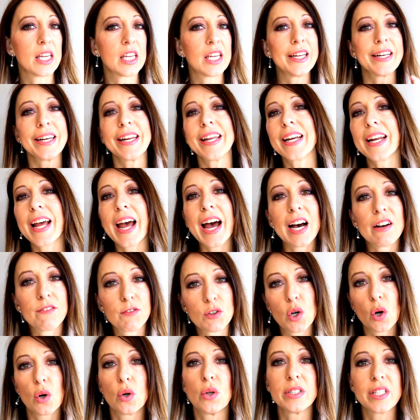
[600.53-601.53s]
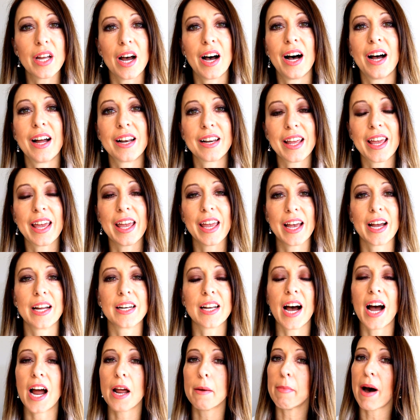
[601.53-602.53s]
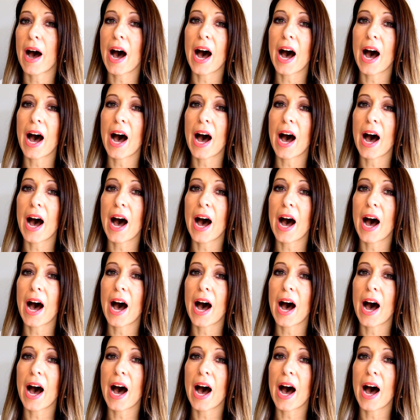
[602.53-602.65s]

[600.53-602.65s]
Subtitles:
you need to have gold on hand, I'm